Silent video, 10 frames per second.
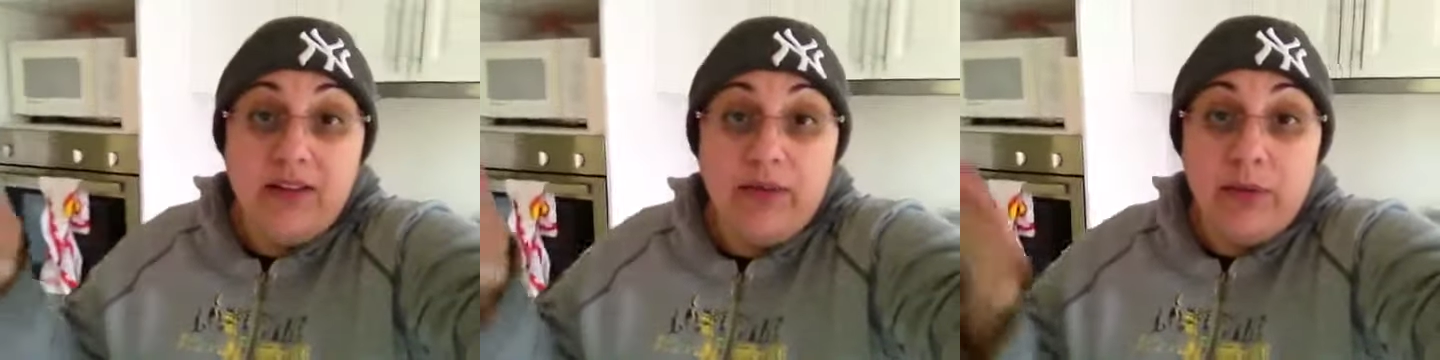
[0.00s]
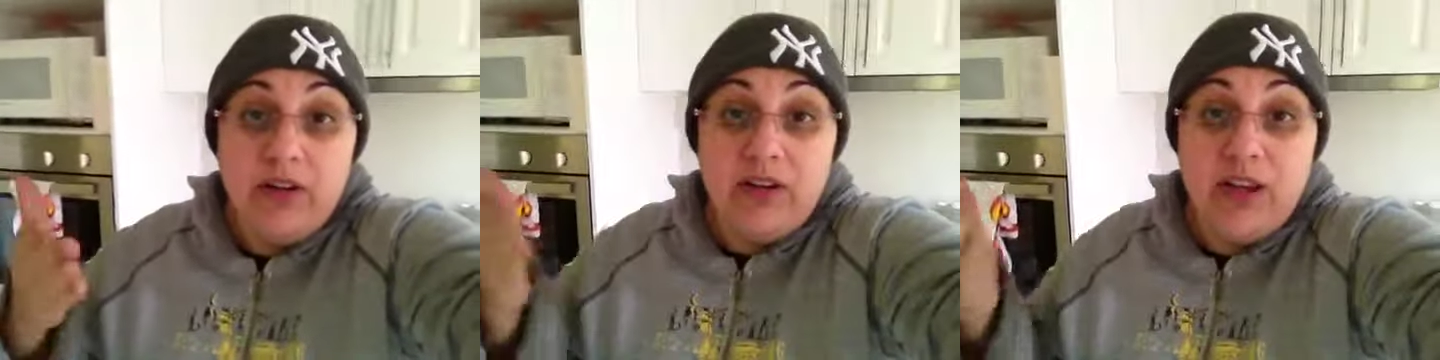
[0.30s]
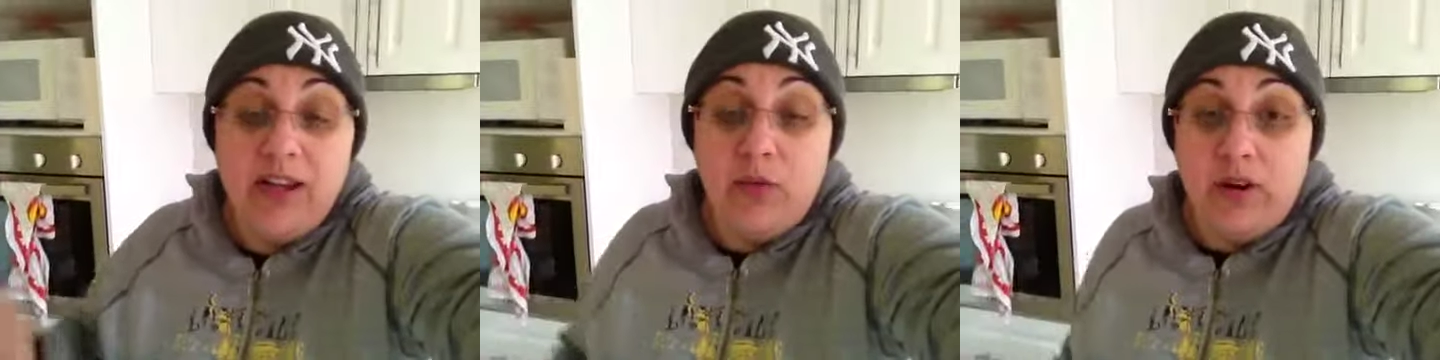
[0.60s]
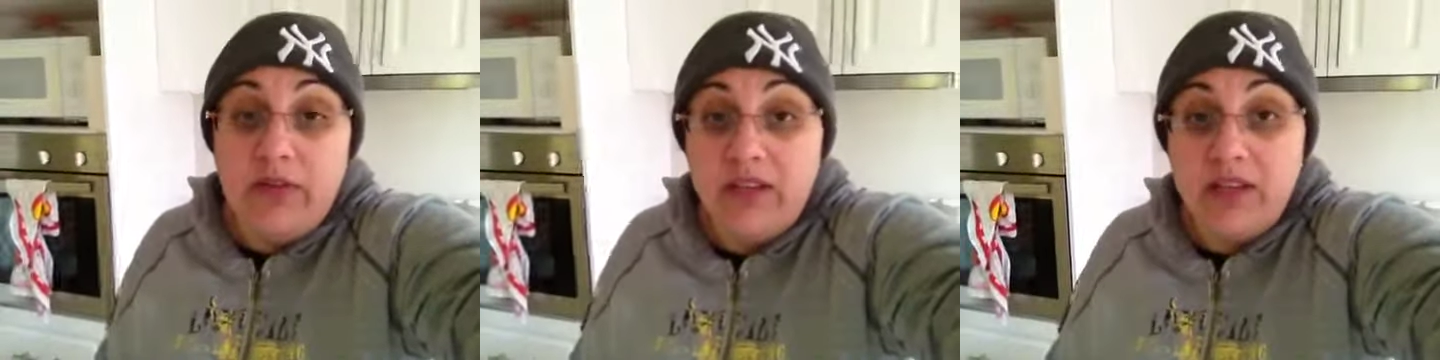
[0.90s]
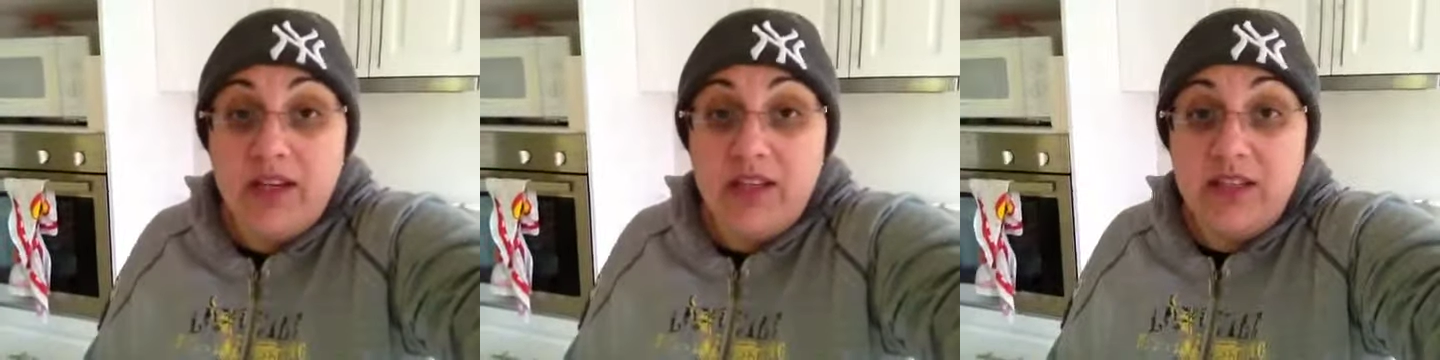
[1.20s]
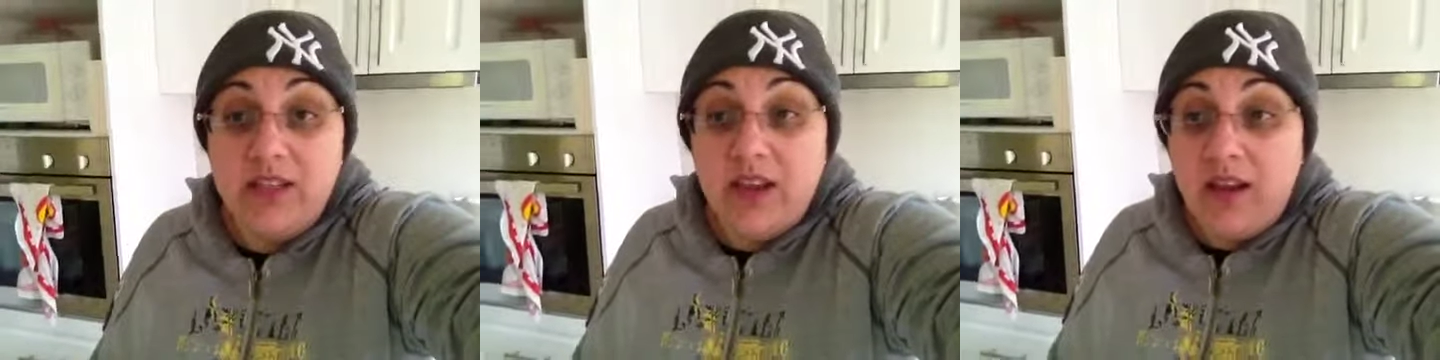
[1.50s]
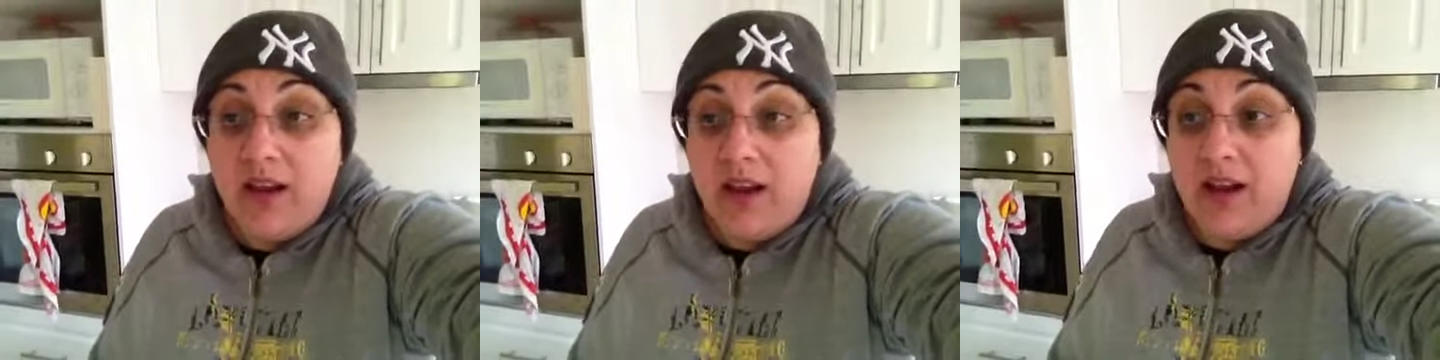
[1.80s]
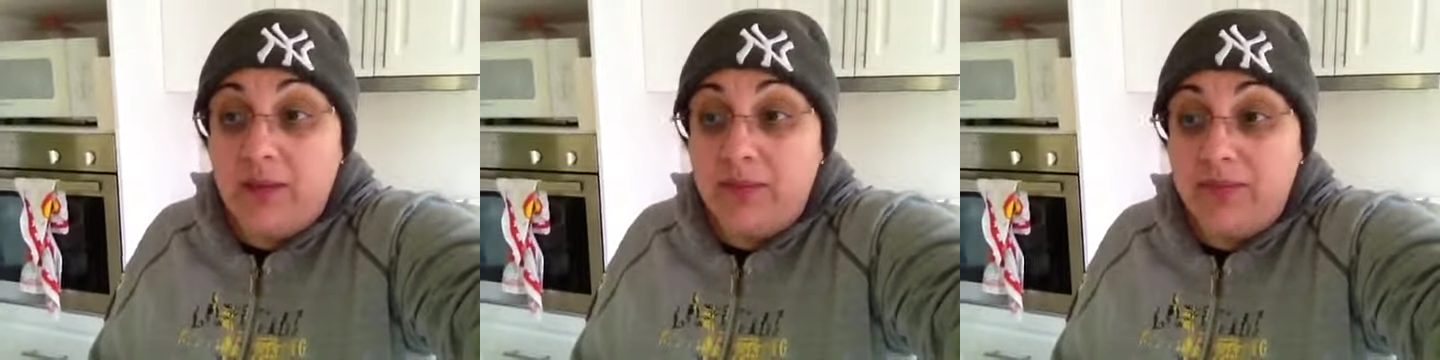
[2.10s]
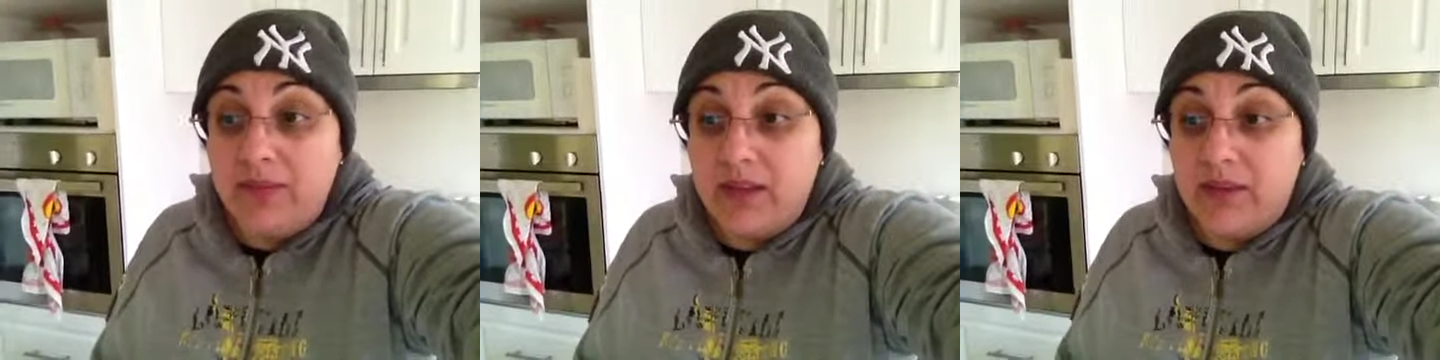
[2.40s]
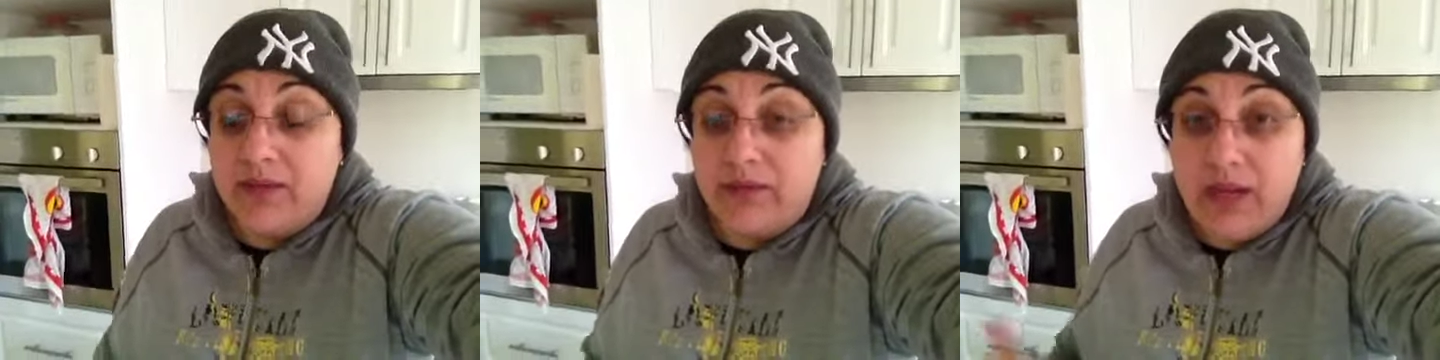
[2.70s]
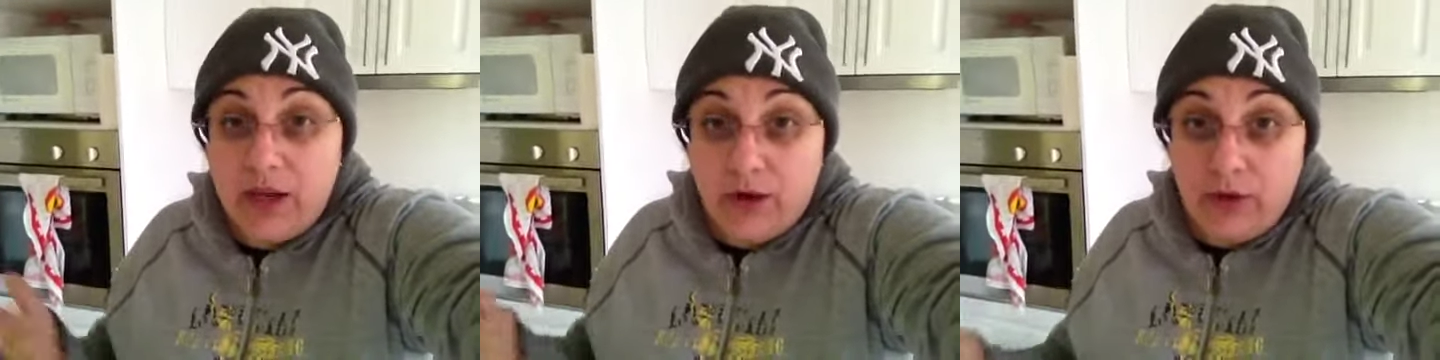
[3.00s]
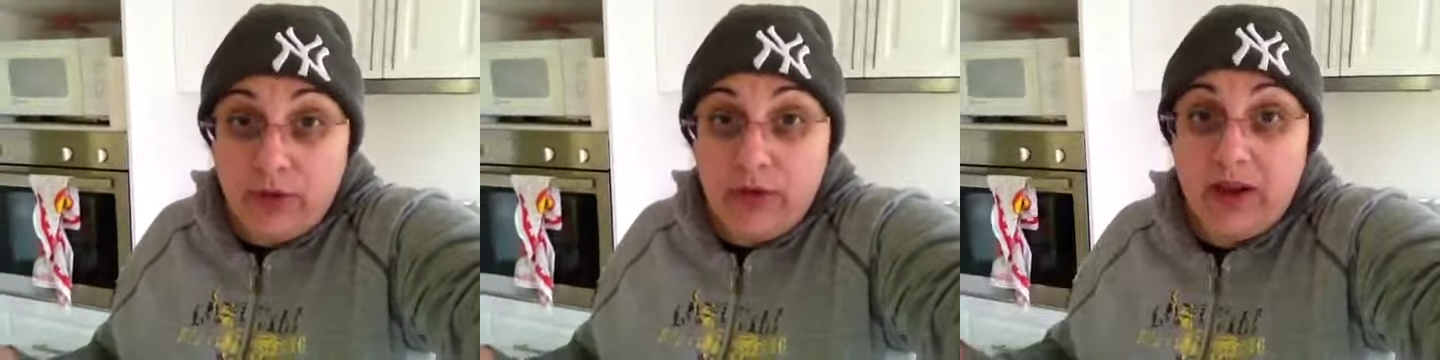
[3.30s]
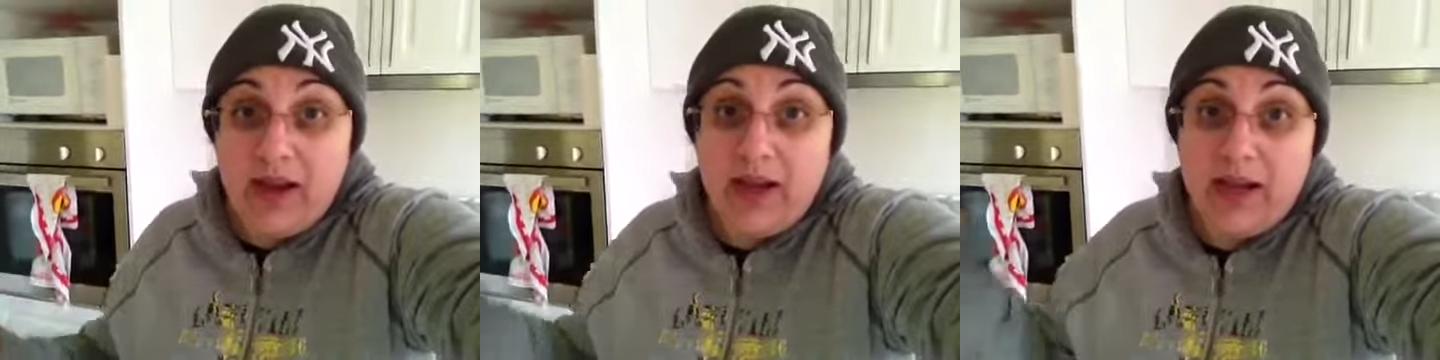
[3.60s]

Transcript: If you want to check the whatever this is video,